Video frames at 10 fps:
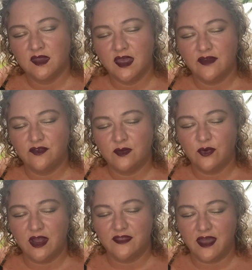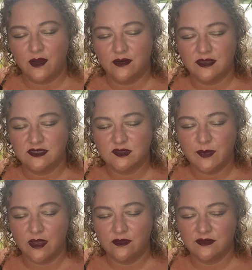Every breath out
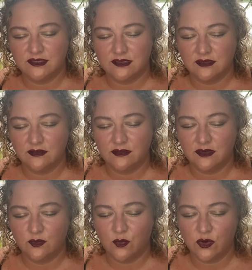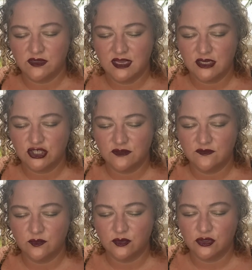expels a little more tension from your